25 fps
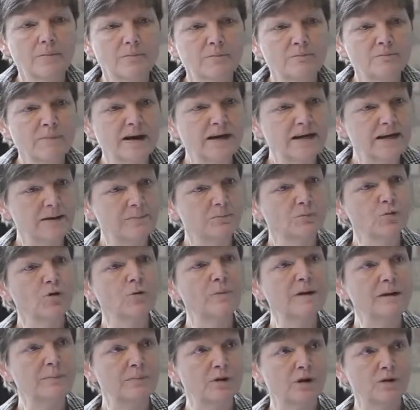making more
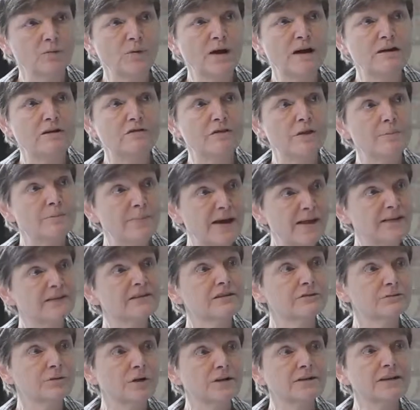people aware of the
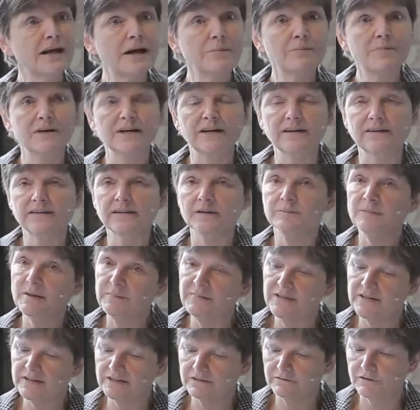best of what's happening. So
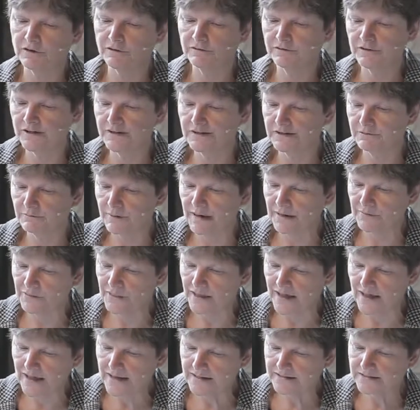maybe there's a role for us around
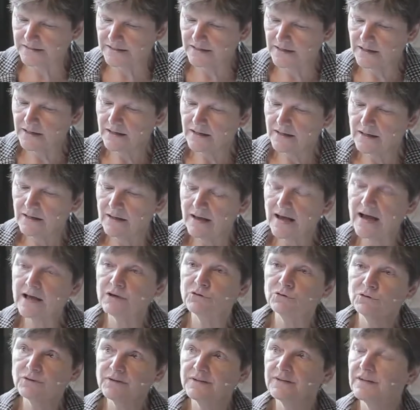that.
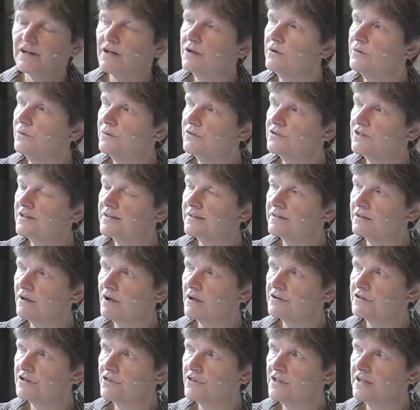And also to
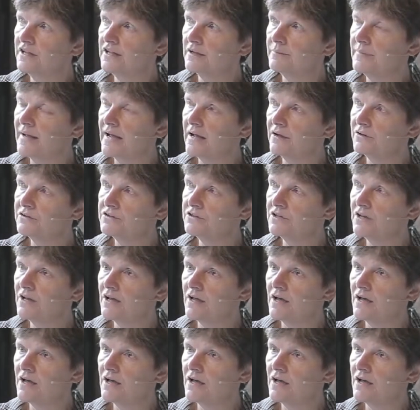start to think about